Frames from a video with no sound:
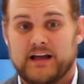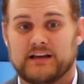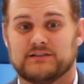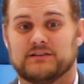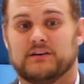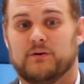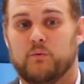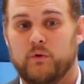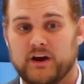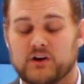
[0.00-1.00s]
is
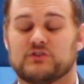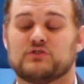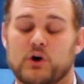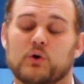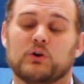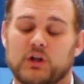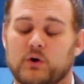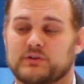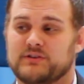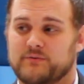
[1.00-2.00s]
we are so
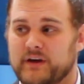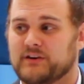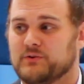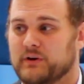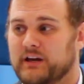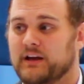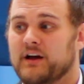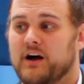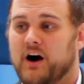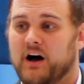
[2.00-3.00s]
close to victory
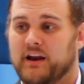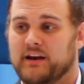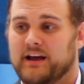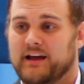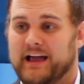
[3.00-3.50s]
on